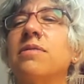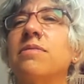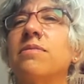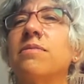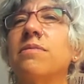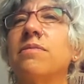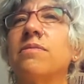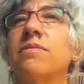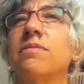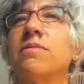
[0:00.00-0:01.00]

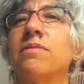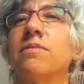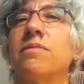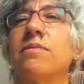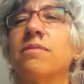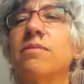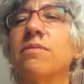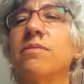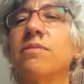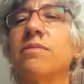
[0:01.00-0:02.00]

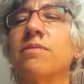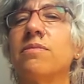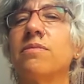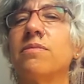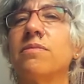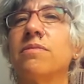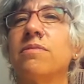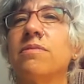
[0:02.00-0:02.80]
(no one is talking)